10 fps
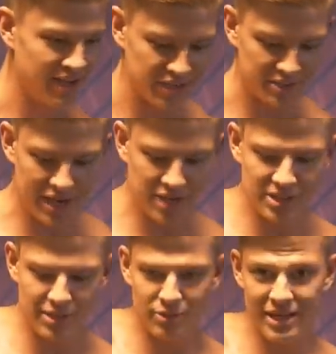is to
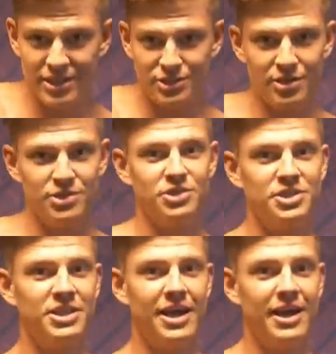actually really turn to the
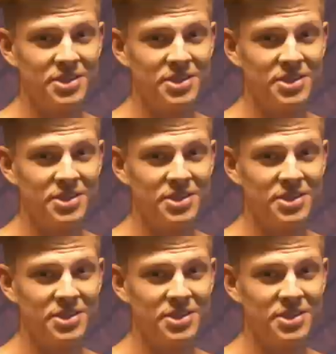side.